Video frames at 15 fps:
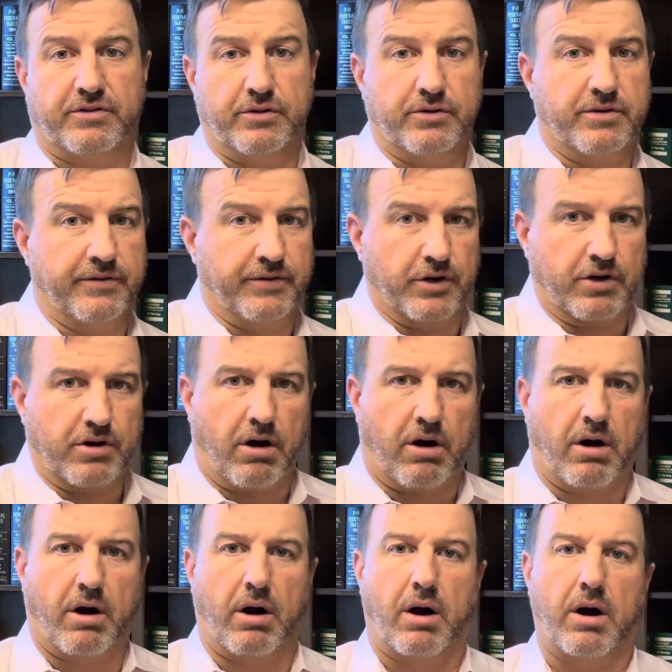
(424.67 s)
use of your
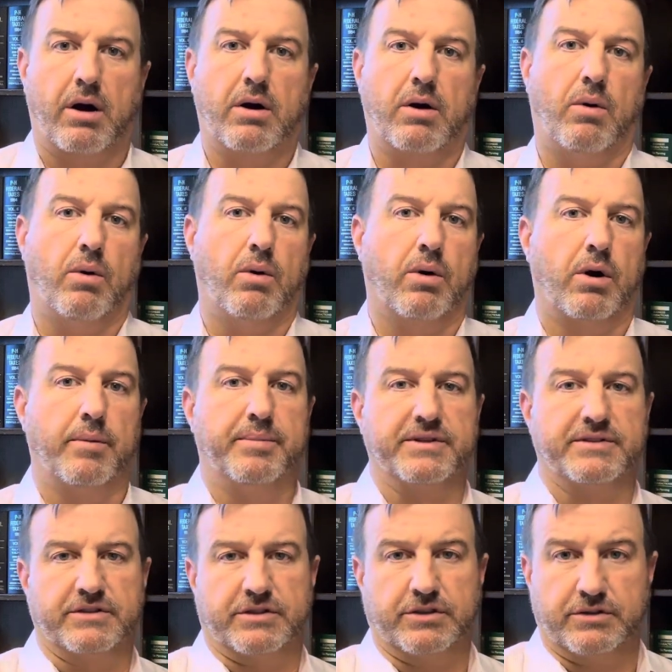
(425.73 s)
car or
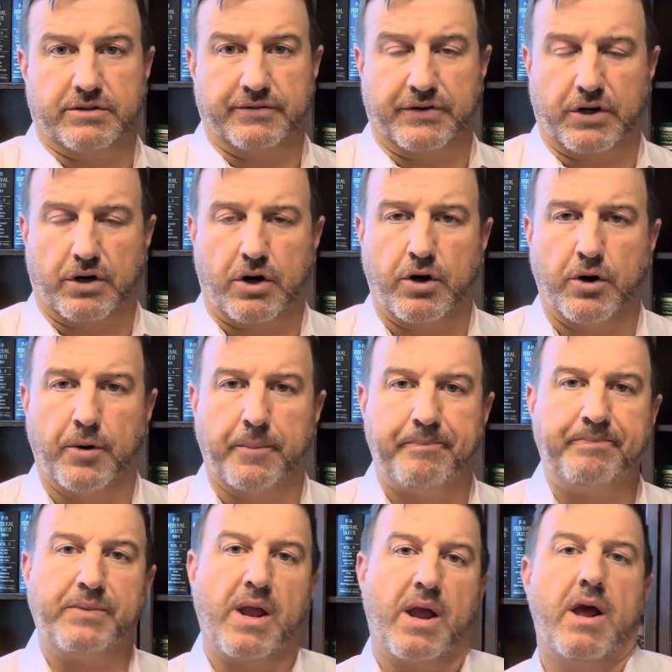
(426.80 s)
business use of your home.
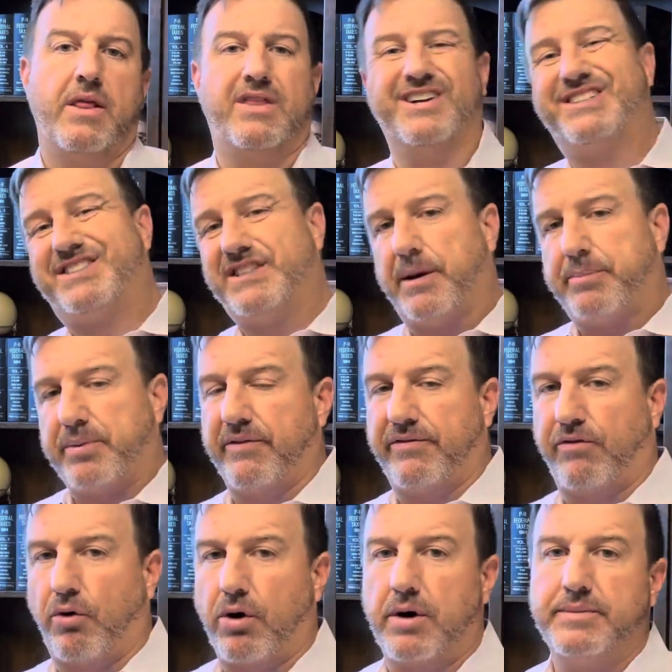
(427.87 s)
There's separate
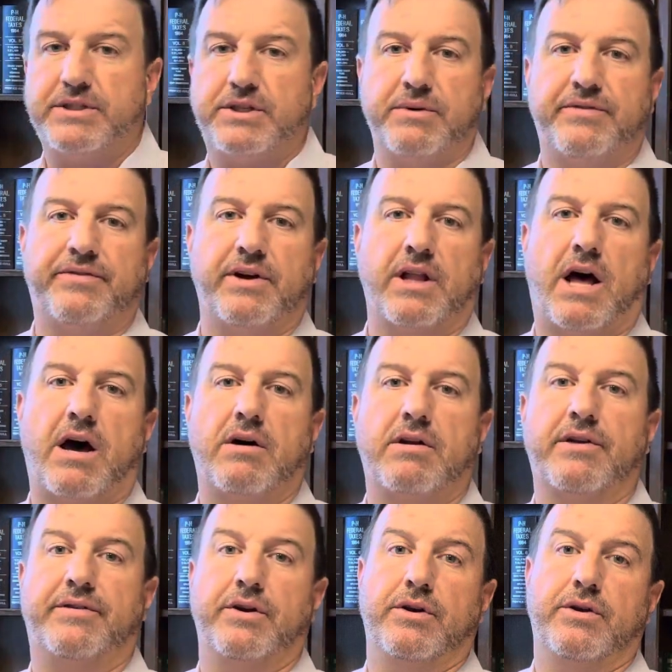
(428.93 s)
forms you would fill out
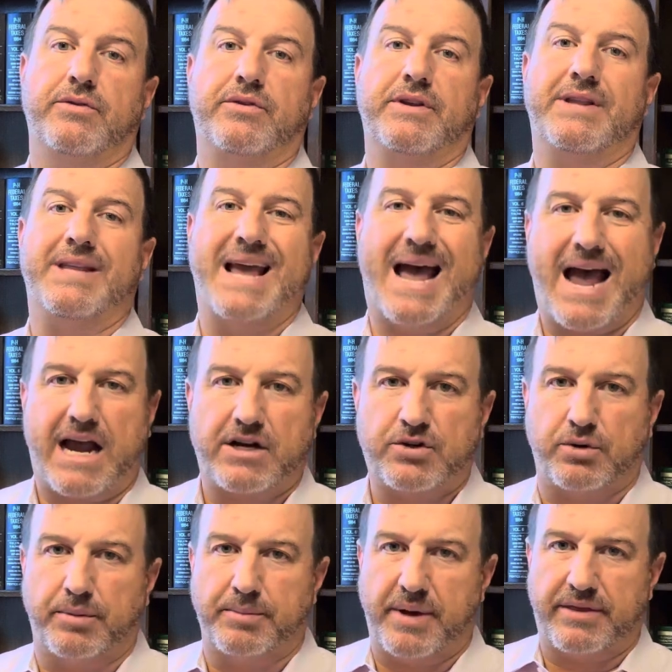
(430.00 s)
if you're using the
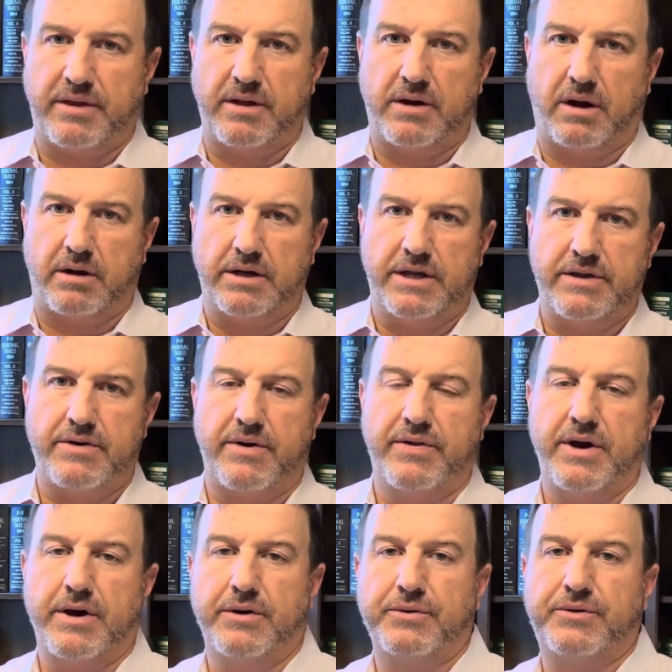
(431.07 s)
actual method on either of
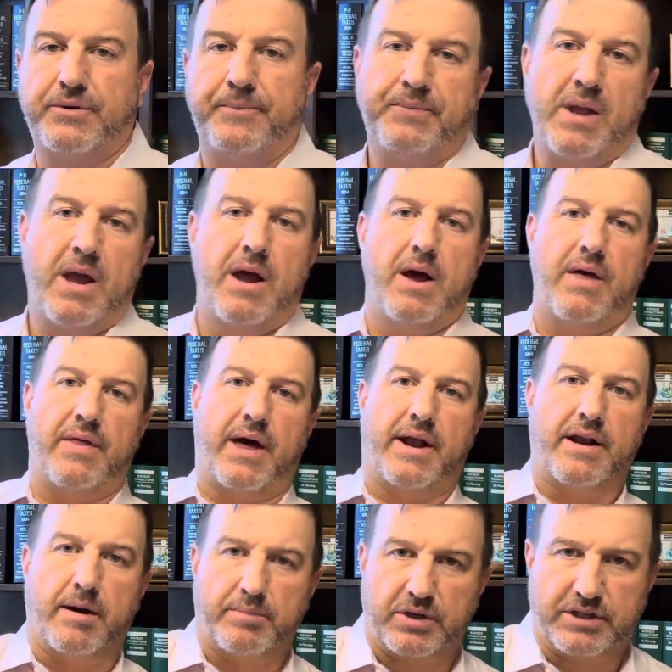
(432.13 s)
those, and that
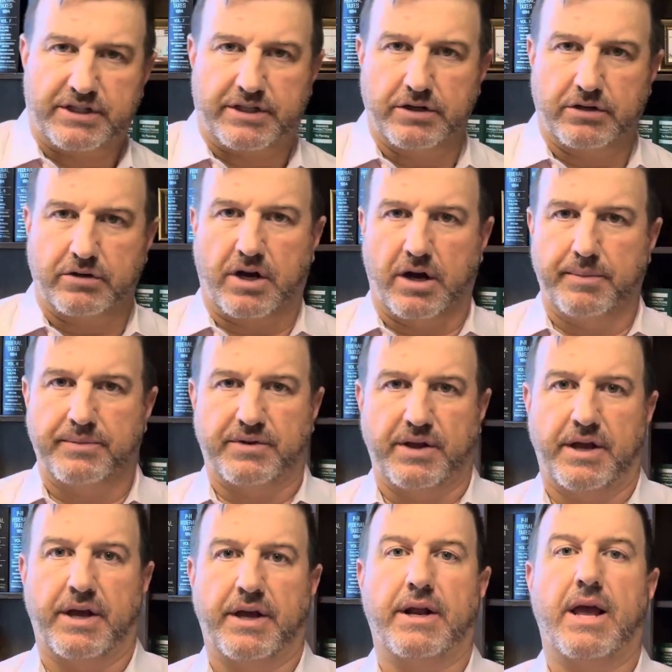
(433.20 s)
number still comes
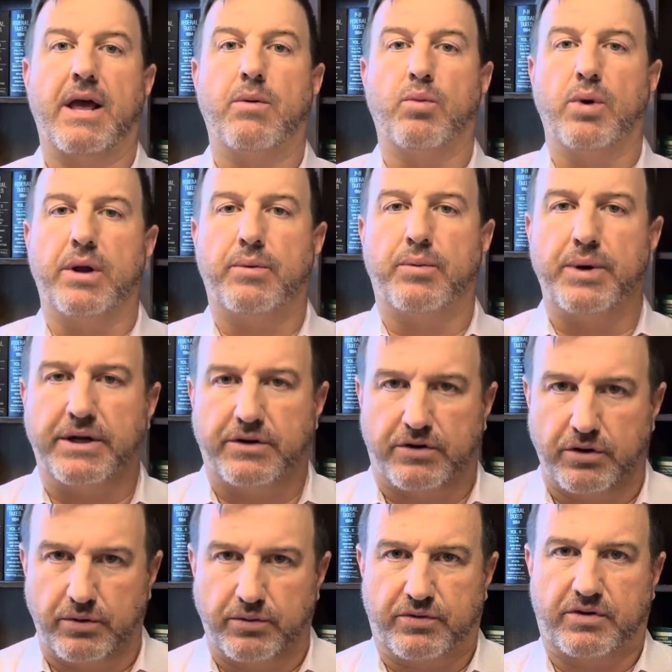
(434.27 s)
in and would
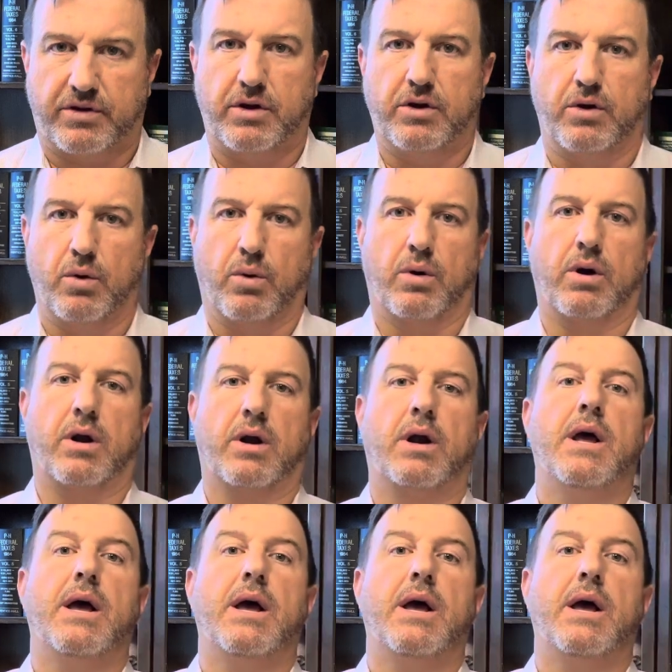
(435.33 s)
reduce your